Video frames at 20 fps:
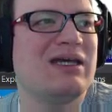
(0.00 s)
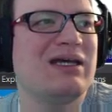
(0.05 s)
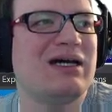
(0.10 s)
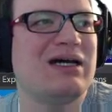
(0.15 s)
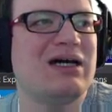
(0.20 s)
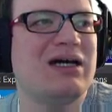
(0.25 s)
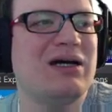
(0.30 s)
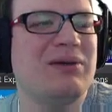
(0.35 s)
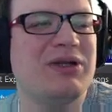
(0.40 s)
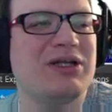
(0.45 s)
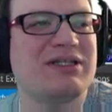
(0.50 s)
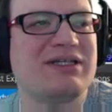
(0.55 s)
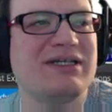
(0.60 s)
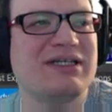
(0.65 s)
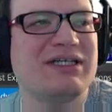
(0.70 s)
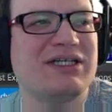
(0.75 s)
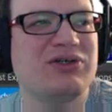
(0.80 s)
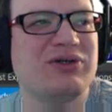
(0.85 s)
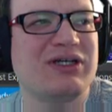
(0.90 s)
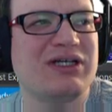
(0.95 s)
I'm going to
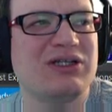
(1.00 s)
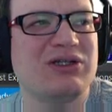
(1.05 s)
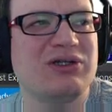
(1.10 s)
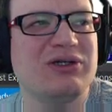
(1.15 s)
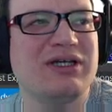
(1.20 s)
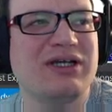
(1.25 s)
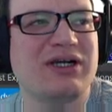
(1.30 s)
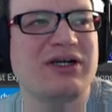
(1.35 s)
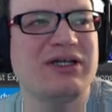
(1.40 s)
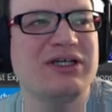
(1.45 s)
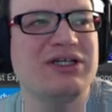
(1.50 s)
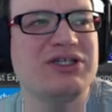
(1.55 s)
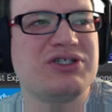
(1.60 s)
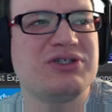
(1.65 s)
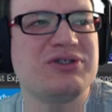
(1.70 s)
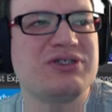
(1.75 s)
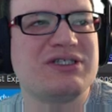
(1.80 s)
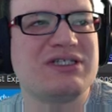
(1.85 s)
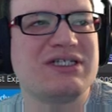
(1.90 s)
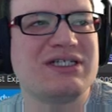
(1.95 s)
take a quick look at our
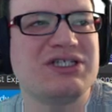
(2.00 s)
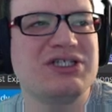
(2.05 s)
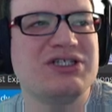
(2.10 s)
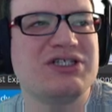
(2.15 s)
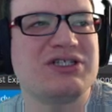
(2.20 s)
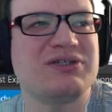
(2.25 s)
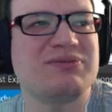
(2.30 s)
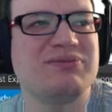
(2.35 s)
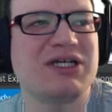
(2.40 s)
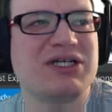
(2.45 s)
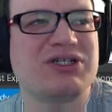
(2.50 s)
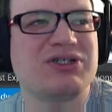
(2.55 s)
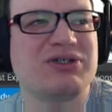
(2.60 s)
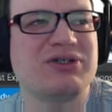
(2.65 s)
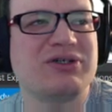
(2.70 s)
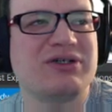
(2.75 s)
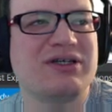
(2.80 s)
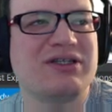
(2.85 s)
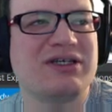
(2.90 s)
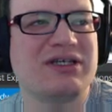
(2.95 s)
issues section, just make
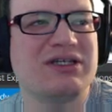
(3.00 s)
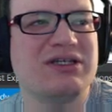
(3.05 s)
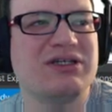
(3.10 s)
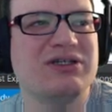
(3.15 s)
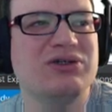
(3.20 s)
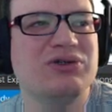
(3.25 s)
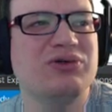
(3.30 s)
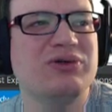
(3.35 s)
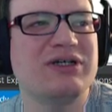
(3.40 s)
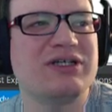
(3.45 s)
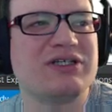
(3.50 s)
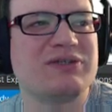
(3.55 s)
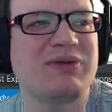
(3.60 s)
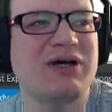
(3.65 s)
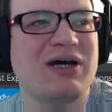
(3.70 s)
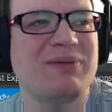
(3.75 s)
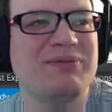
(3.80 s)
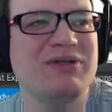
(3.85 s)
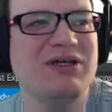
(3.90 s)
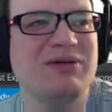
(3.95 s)
sure nothing new has
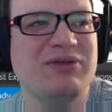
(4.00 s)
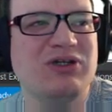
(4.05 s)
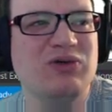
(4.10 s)
popped up.